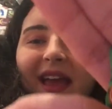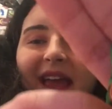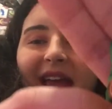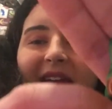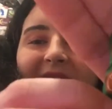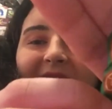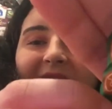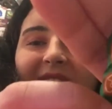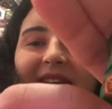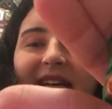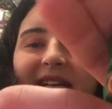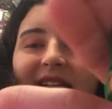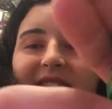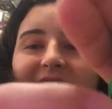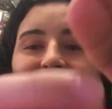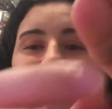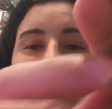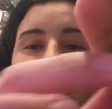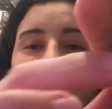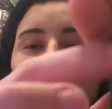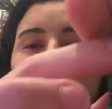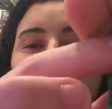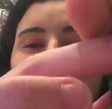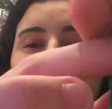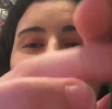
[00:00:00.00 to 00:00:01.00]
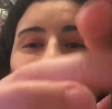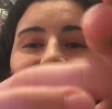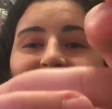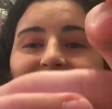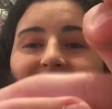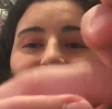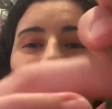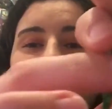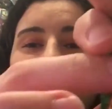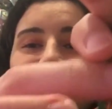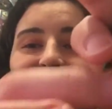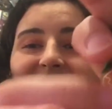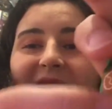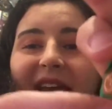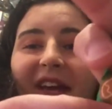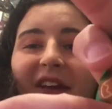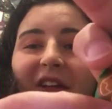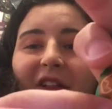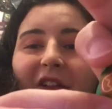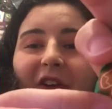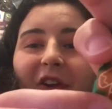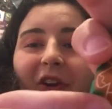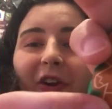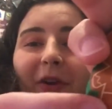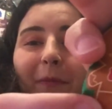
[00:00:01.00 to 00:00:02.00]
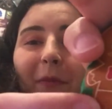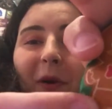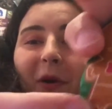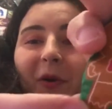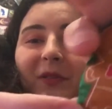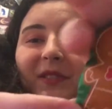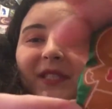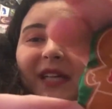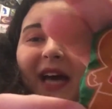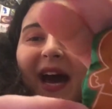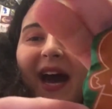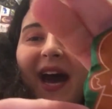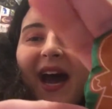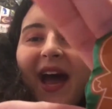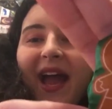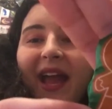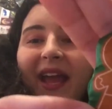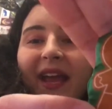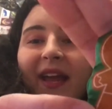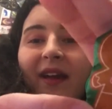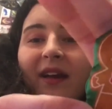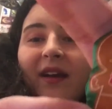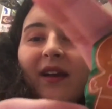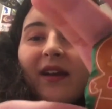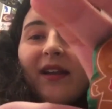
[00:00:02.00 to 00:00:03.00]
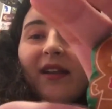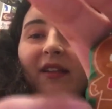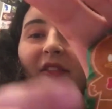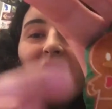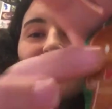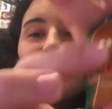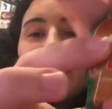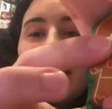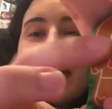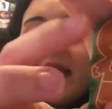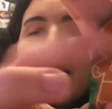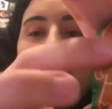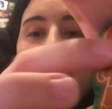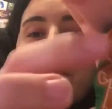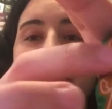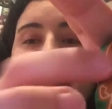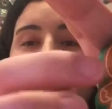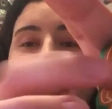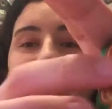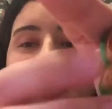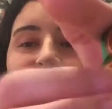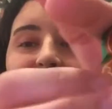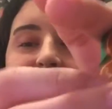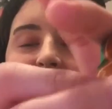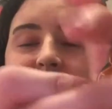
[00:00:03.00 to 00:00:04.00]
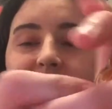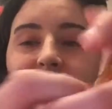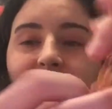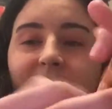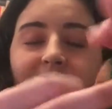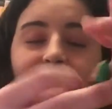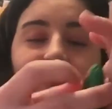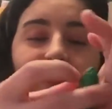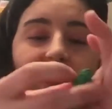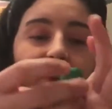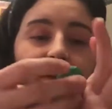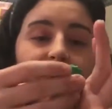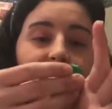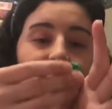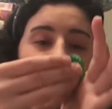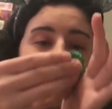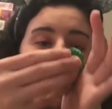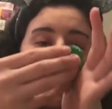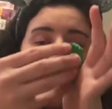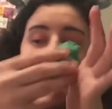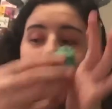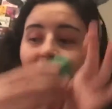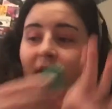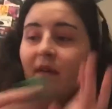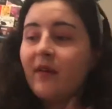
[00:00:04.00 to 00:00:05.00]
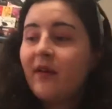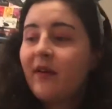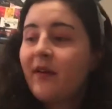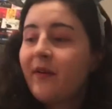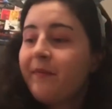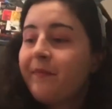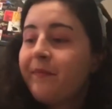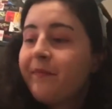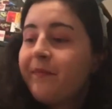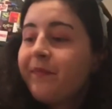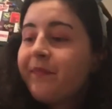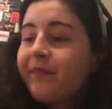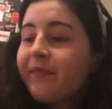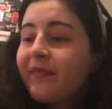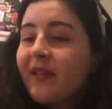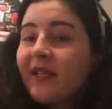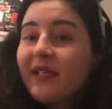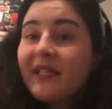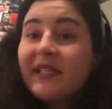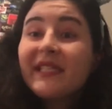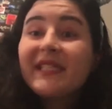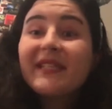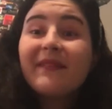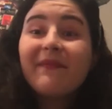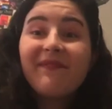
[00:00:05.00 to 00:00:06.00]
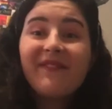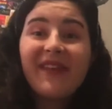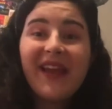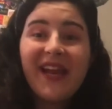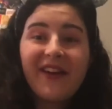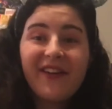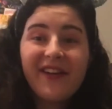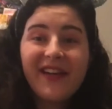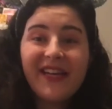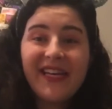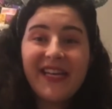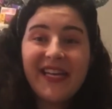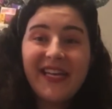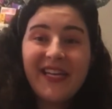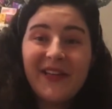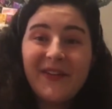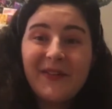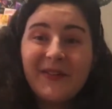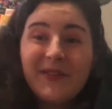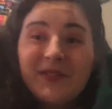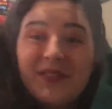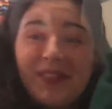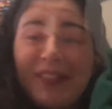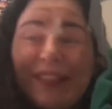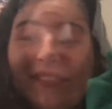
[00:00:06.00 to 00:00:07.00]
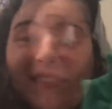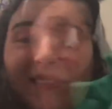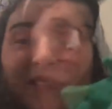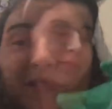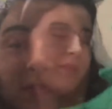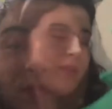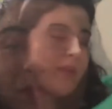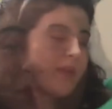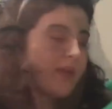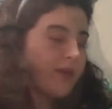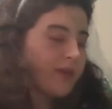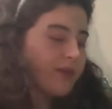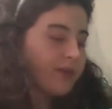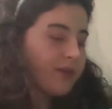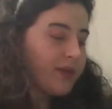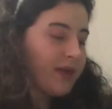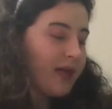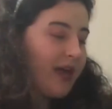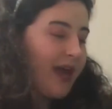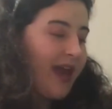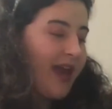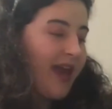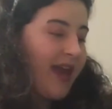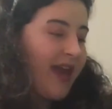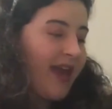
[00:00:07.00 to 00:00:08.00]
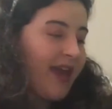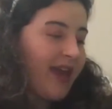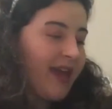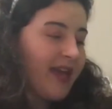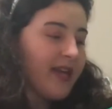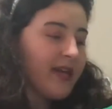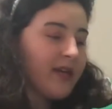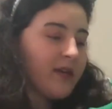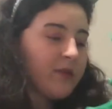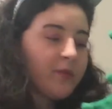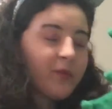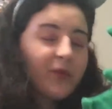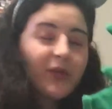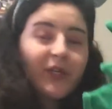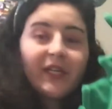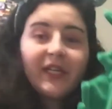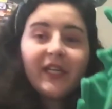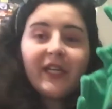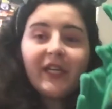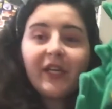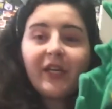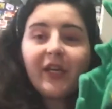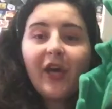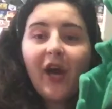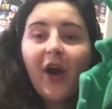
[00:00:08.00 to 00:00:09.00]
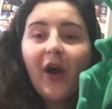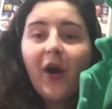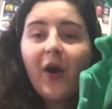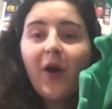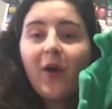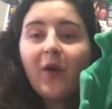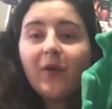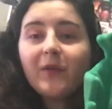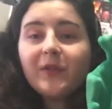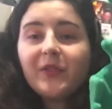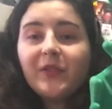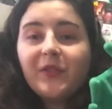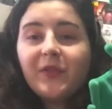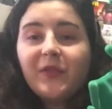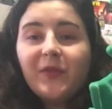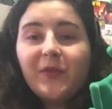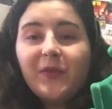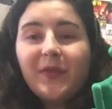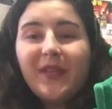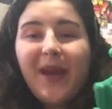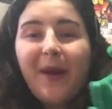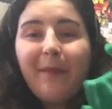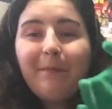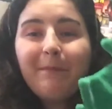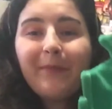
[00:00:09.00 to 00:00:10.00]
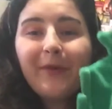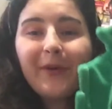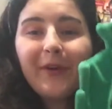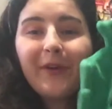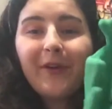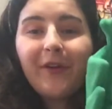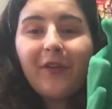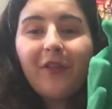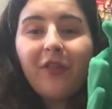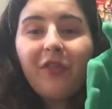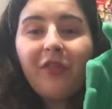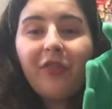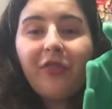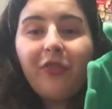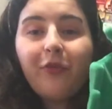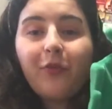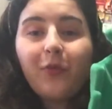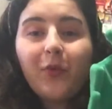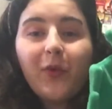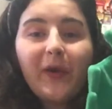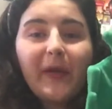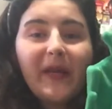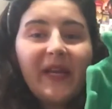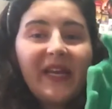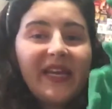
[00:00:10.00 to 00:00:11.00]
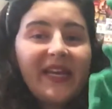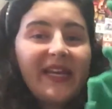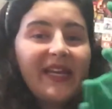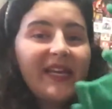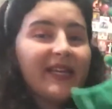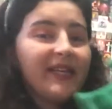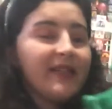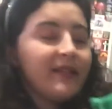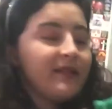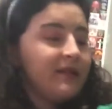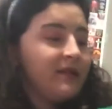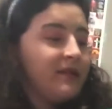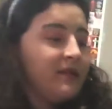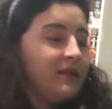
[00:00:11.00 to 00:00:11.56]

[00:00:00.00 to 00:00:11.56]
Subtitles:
and his little sailor bow tie, and it looks like a beak, so it's very cute. Okay, we're gonna go to number three.